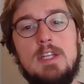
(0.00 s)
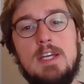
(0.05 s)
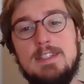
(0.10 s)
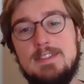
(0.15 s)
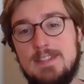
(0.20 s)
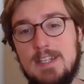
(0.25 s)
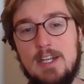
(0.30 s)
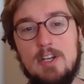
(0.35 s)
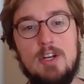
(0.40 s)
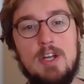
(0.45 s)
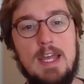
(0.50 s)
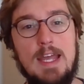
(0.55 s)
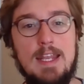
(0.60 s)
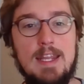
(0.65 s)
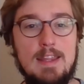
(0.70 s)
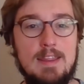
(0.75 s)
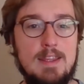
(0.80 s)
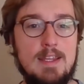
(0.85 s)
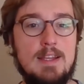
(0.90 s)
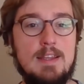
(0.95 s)
etc.,
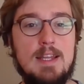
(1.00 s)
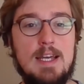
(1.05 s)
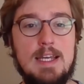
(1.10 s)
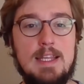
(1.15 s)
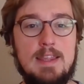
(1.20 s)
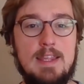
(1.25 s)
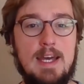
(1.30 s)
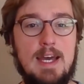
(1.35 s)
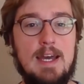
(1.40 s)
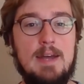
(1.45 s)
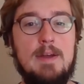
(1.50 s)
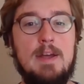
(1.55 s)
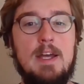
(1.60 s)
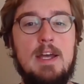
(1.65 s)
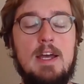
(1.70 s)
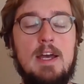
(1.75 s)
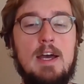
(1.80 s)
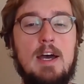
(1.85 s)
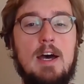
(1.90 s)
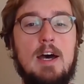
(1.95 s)
anything like that,
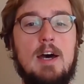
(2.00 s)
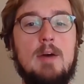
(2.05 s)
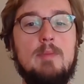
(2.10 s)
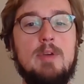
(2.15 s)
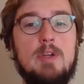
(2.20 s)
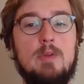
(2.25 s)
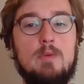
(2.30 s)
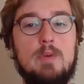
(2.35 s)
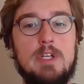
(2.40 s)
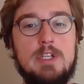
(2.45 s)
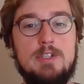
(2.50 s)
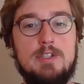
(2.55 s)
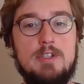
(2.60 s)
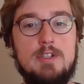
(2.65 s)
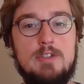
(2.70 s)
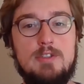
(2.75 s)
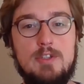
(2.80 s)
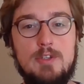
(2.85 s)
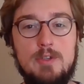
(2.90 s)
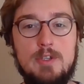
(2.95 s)
in
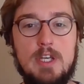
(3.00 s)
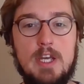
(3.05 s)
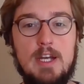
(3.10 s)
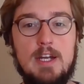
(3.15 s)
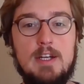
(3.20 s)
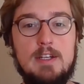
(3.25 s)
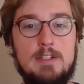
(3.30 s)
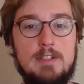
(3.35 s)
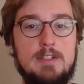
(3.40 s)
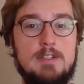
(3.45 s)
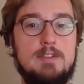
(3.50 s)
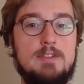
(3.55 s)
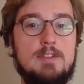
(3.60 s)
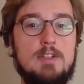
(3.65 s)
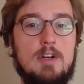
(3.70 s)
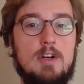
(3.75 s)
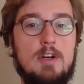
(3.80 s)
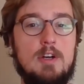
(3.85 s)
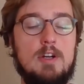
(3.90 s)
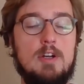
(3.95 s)
which two characters
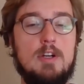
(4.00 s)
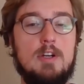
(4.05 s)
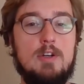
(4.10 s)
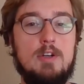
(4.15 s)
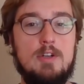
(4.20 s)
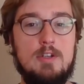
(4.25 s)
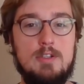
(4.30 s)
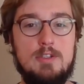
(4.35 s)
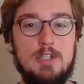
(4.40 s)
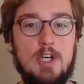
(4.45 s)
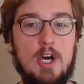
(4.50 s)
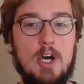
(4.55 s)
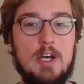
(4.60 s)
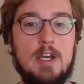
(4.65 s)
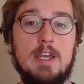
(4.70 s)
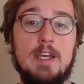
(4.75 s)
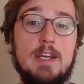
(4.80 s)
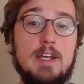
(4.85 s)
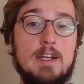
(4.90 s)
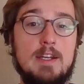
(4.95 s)
are
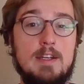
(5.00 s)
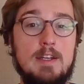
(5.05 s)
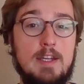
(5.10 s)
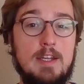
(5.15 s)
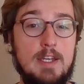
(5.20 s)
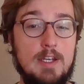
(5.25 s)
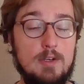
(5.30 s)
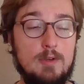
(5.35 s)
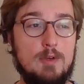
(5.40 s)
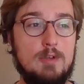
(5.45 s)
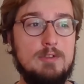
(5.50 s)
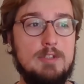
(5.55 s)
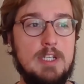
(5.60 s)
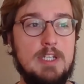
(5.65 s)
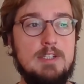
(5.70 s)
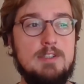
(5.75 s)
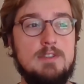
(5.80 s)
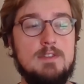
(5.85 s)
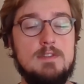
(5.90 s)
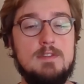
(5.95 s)
talking in
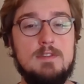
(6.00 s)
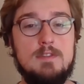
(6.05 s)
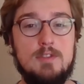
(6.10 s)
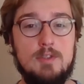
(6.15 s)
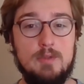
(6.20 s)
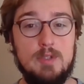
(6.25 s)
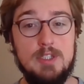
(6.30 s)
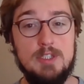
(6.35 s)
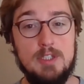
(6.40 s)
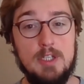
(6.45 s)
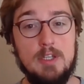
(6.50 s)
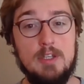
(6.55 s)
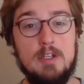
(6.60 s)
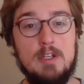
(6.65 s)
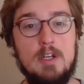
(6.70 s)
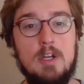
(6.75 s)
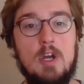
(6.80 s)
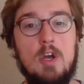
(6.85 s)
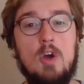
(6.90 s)
quotations to each other,